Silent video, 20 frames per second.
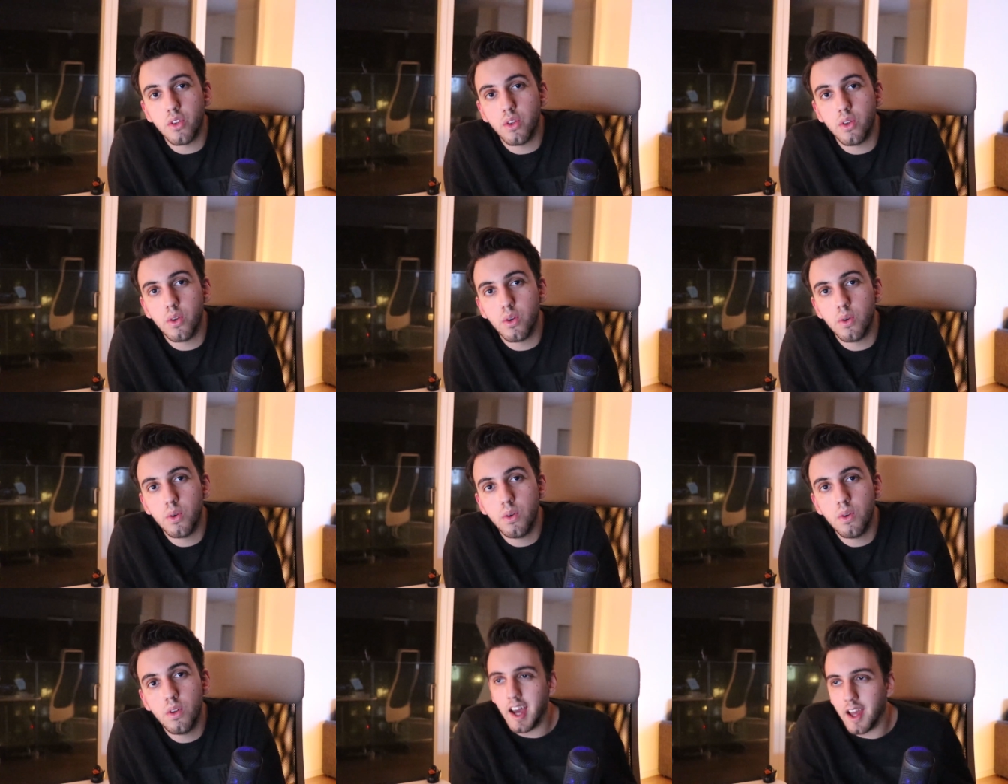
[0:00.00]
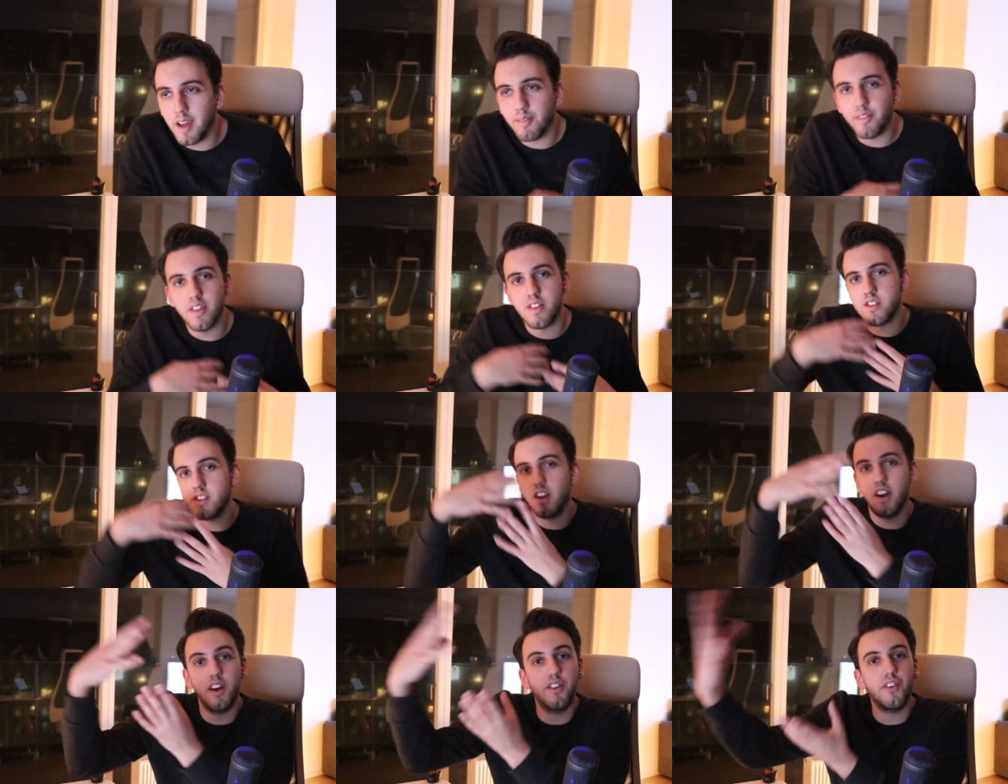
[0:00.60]
to. I have
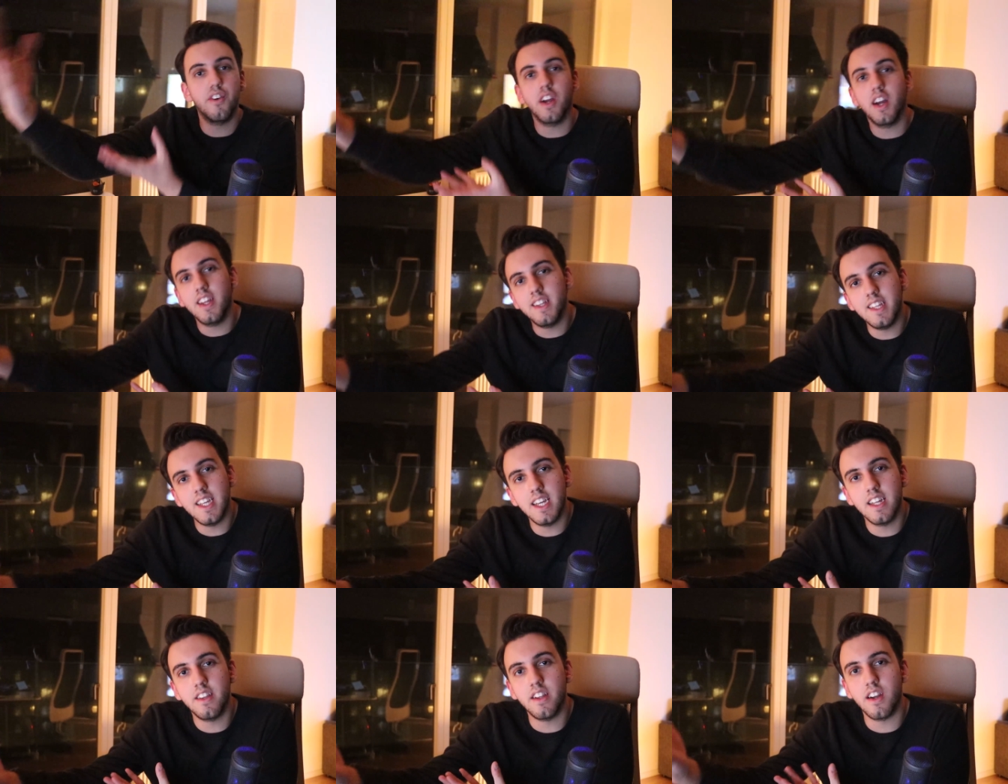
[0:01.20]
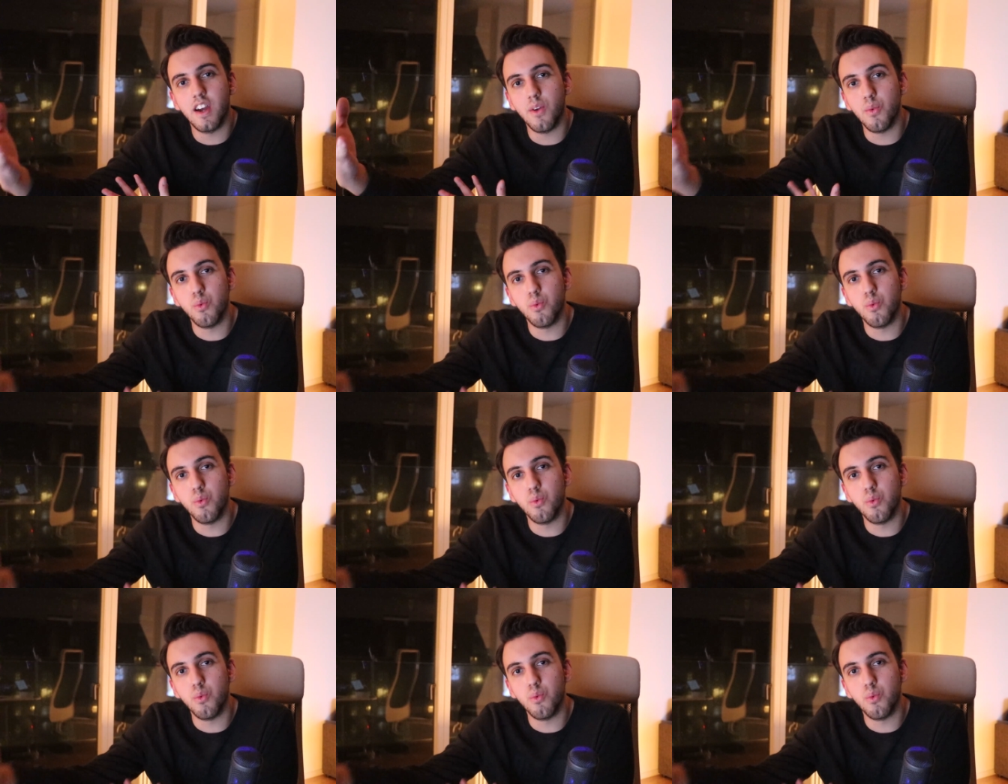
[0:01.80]
this other idea that I